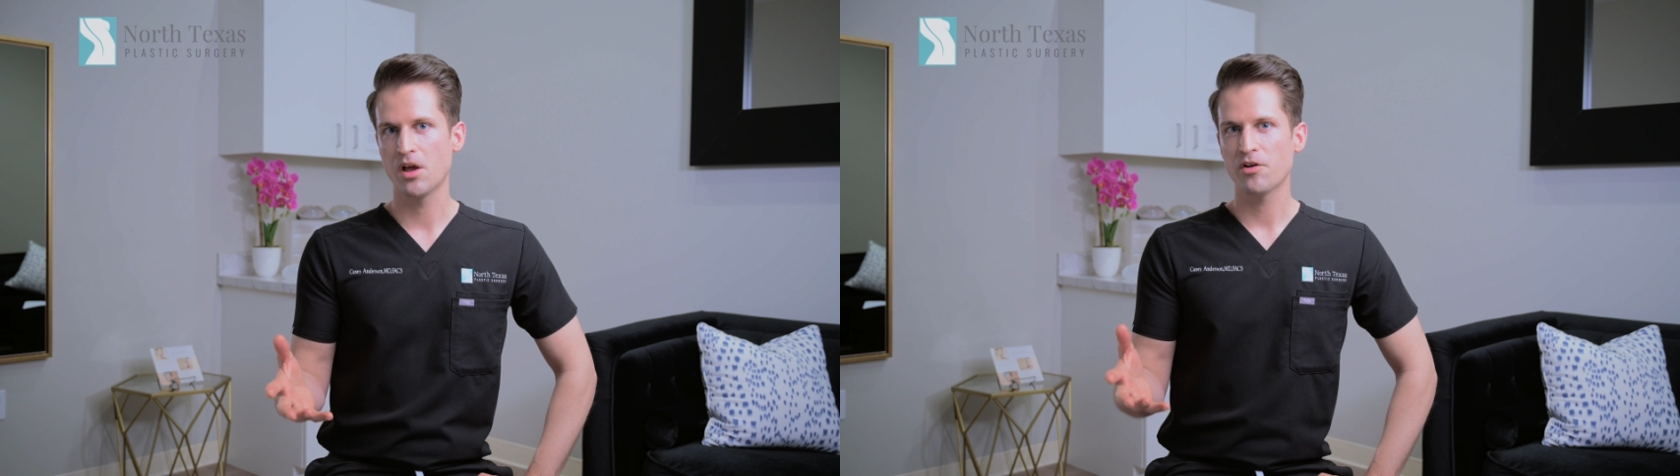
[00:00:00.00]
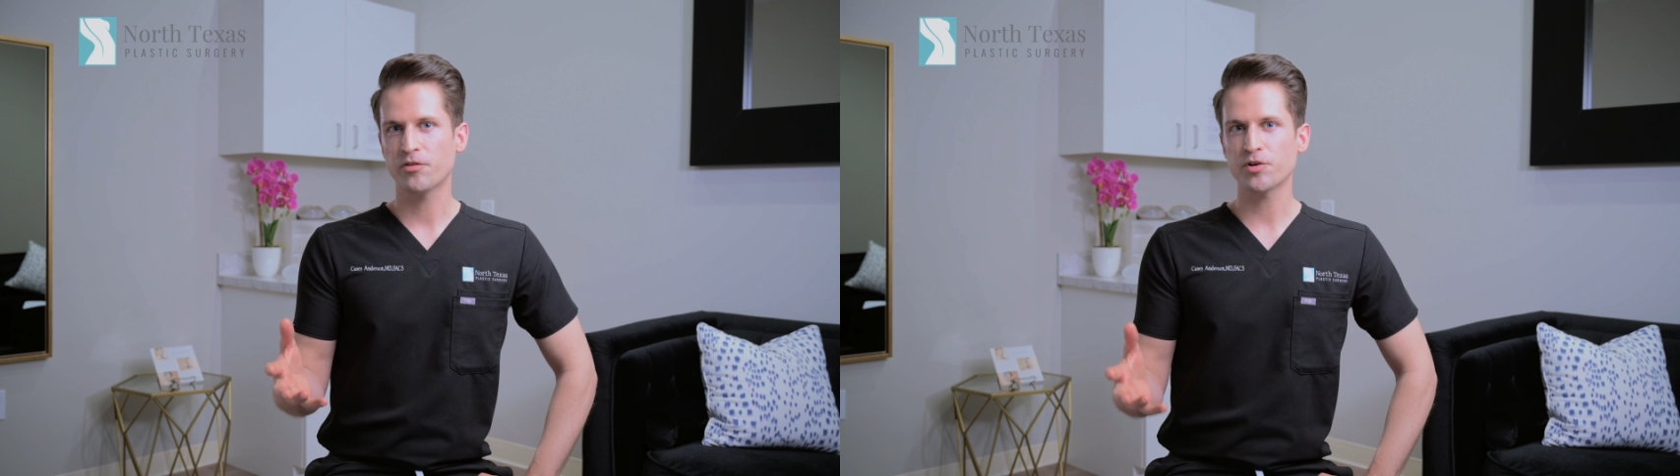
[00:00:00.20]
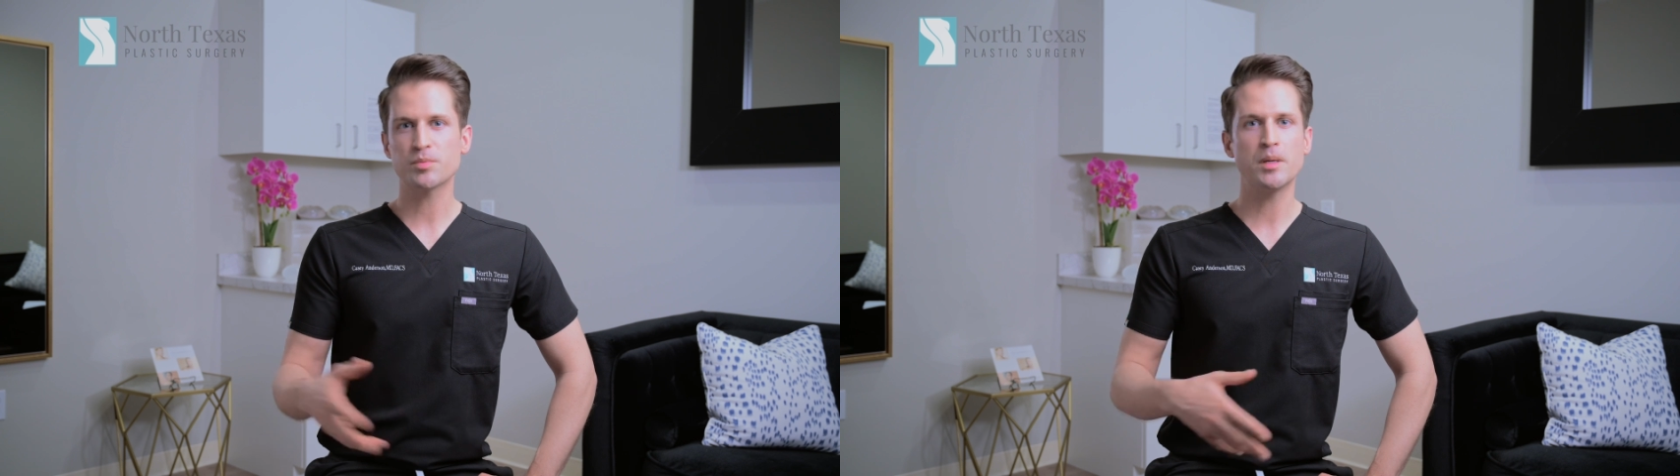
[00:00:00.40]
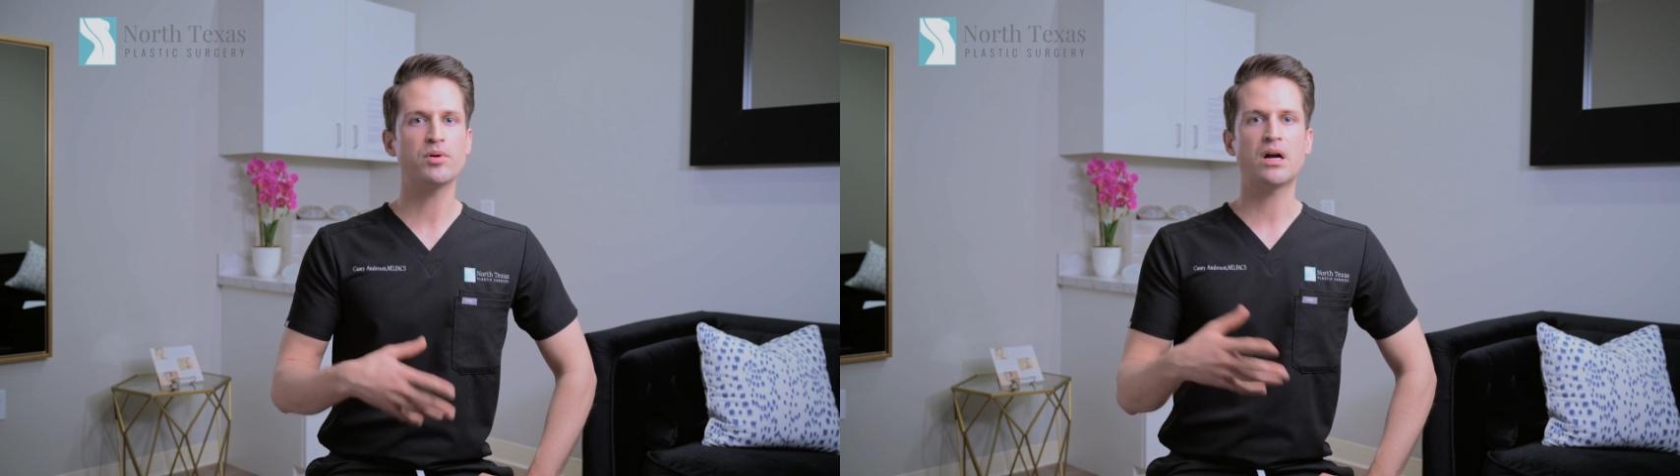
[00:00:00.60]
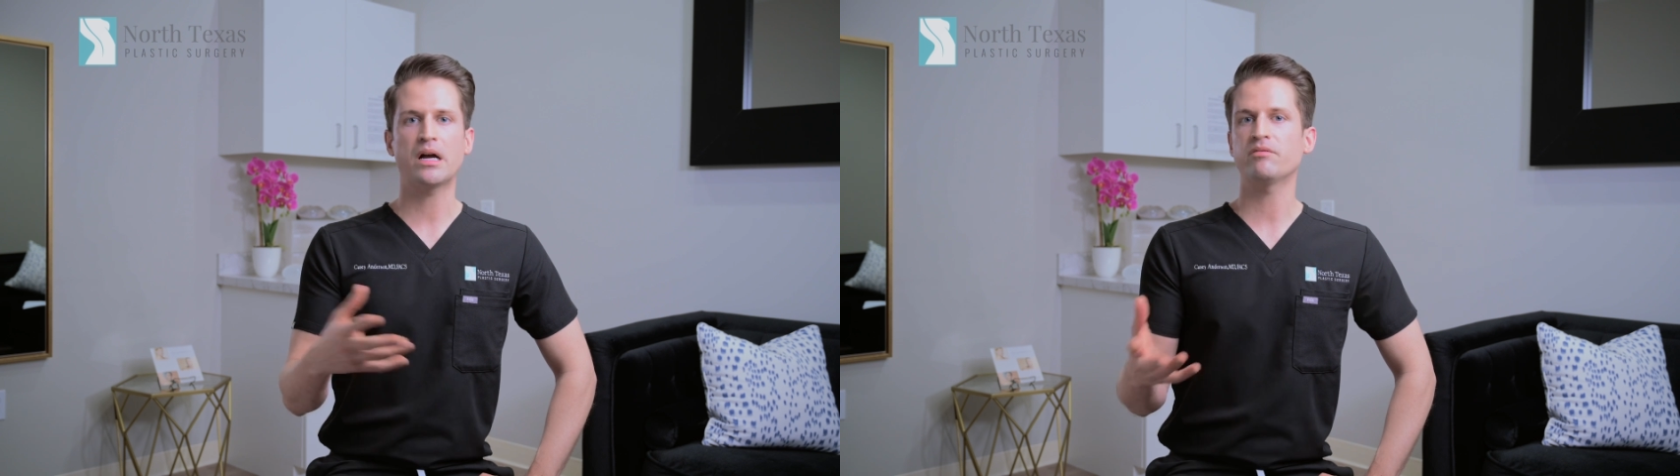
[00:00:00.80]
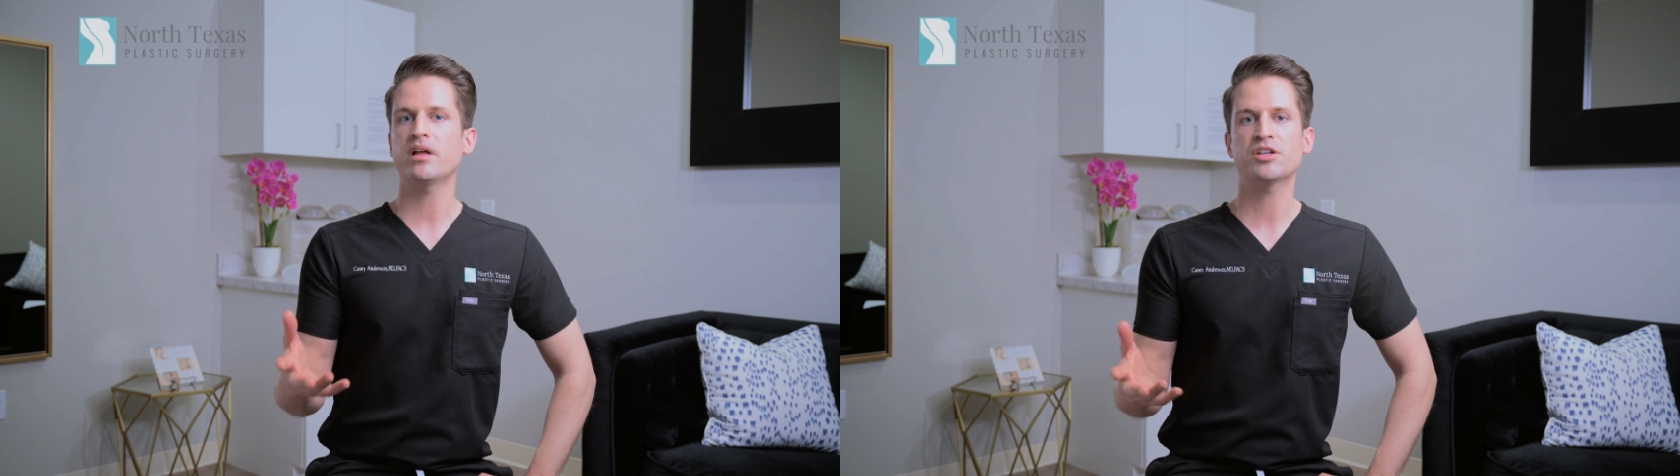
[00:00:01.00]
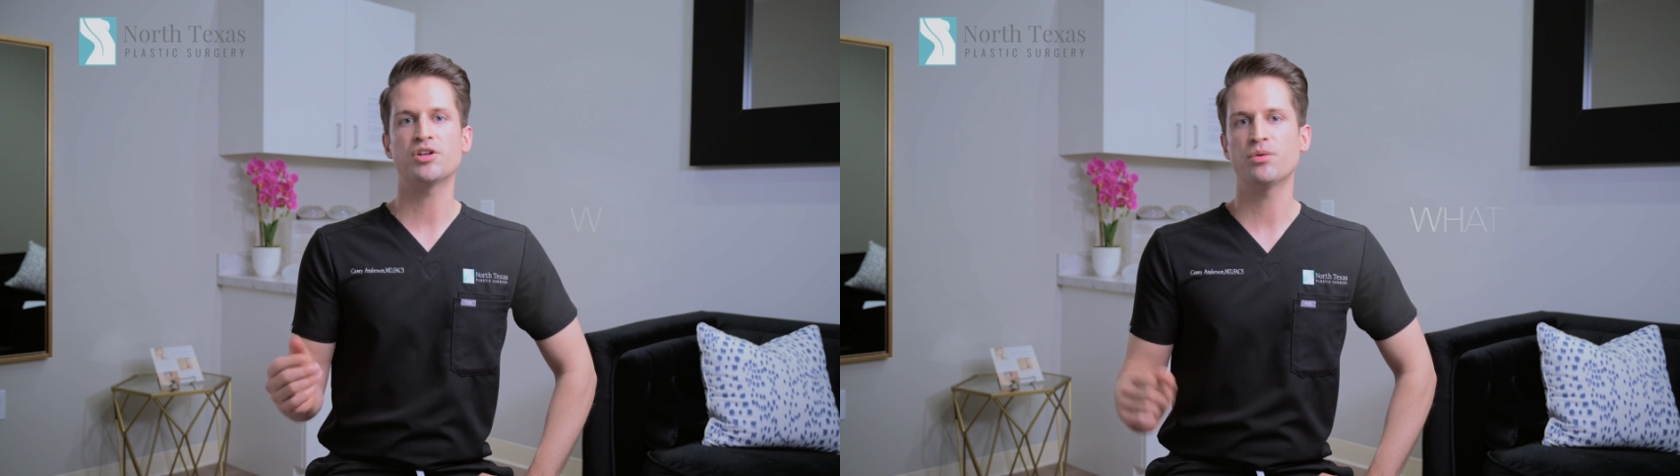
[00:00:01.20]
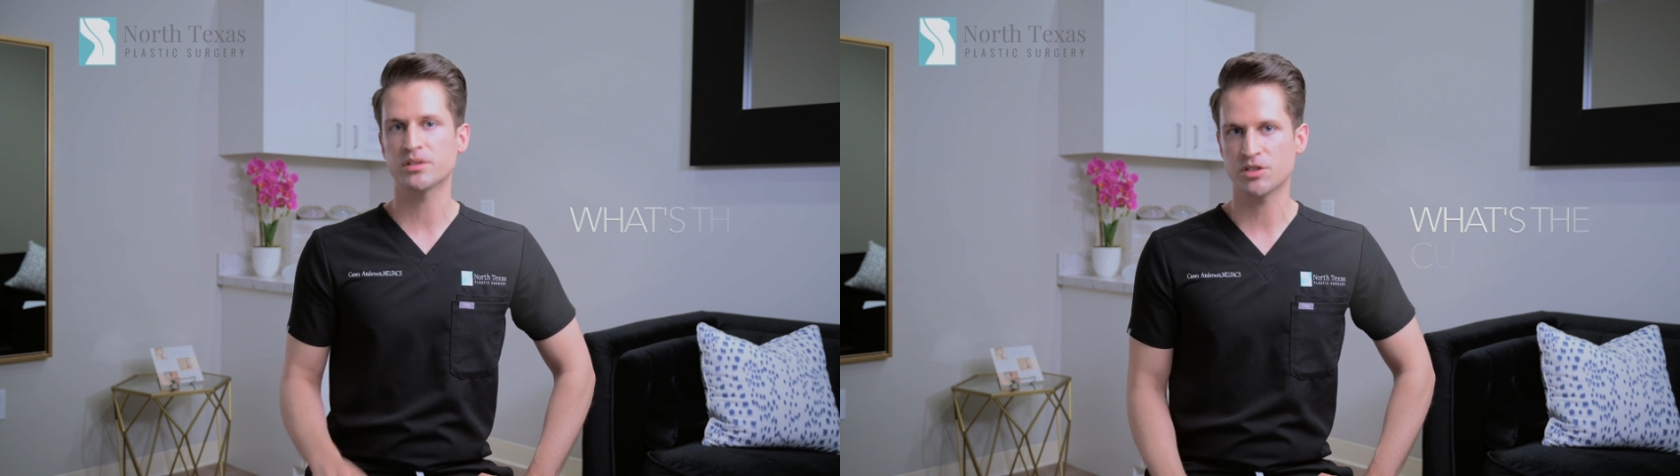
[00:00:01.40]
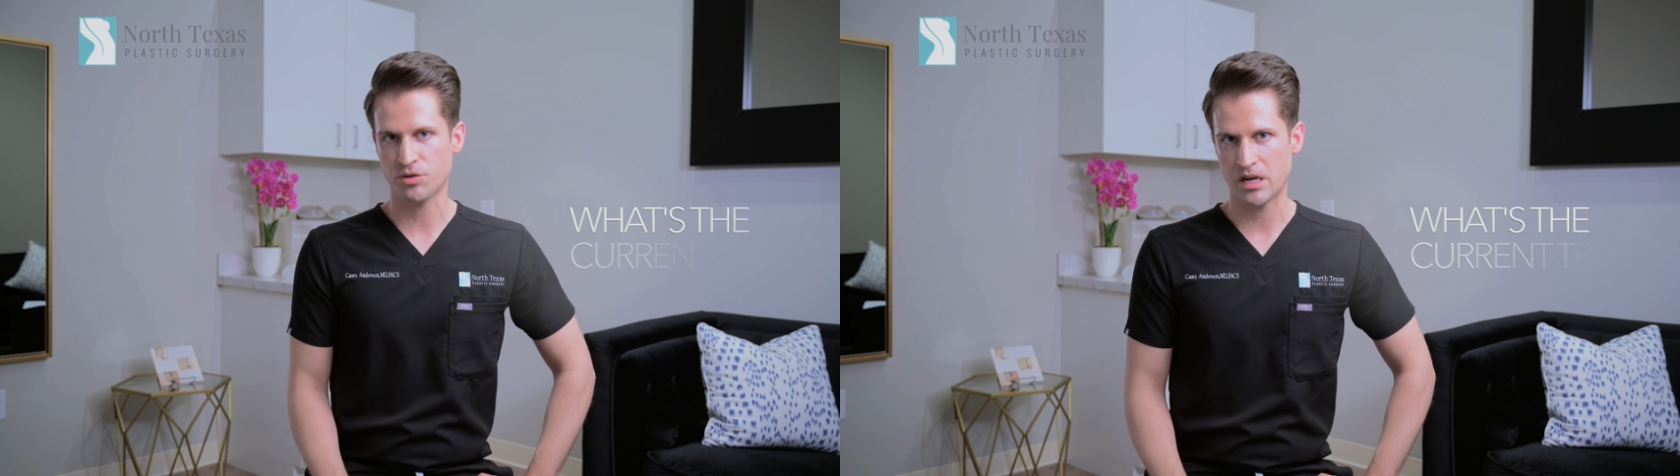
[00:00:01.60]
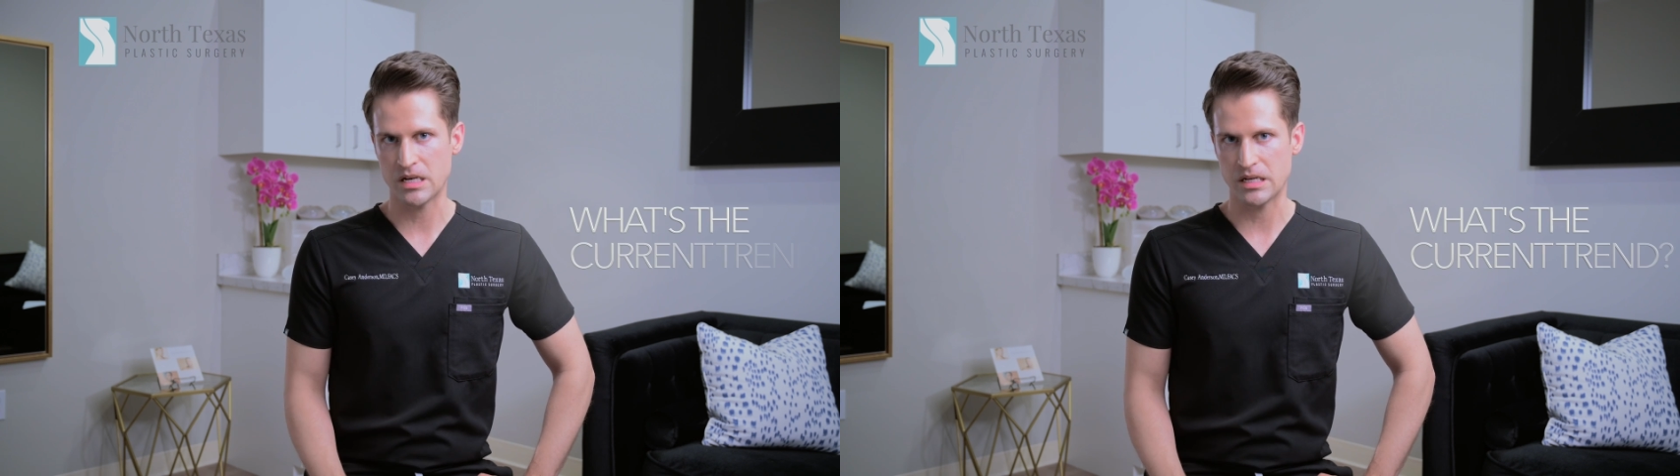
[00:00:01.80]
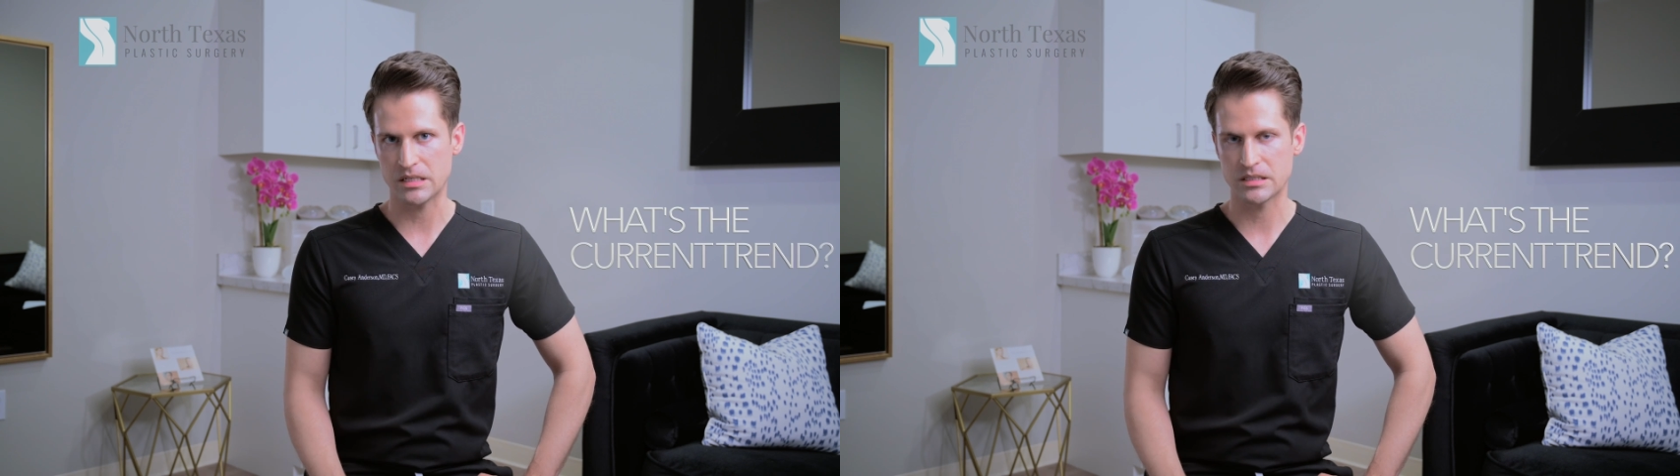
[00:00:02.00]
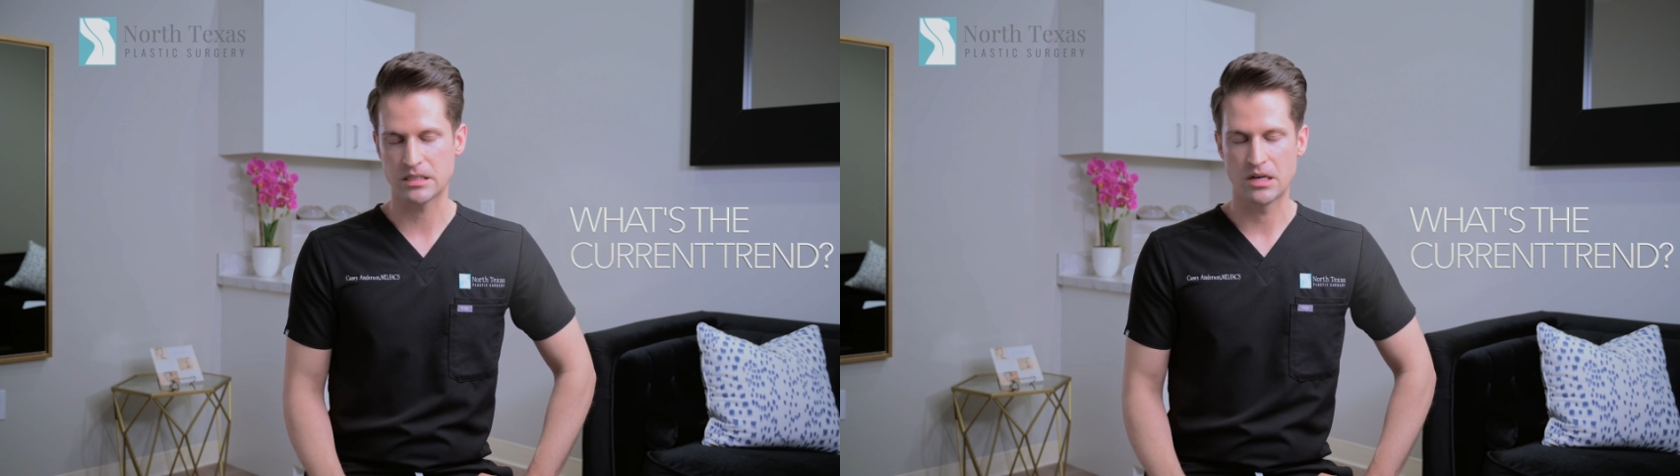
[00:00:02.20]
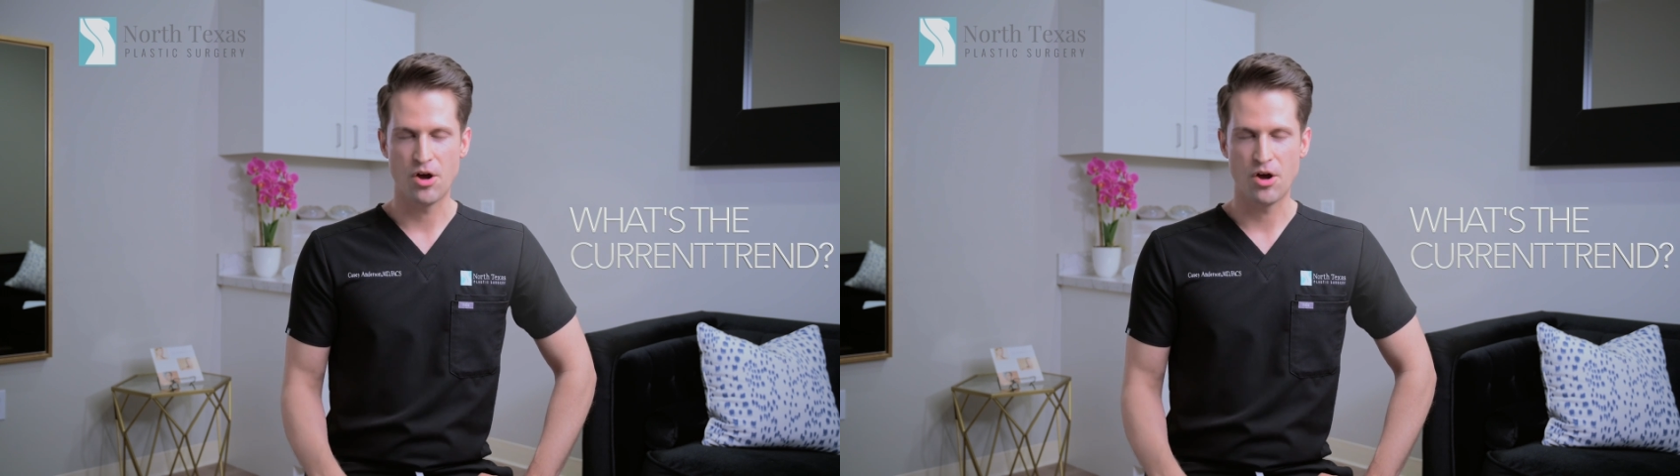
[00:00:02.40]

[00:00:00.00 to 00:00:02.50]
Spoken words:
first, people kind of like to know what the trend is.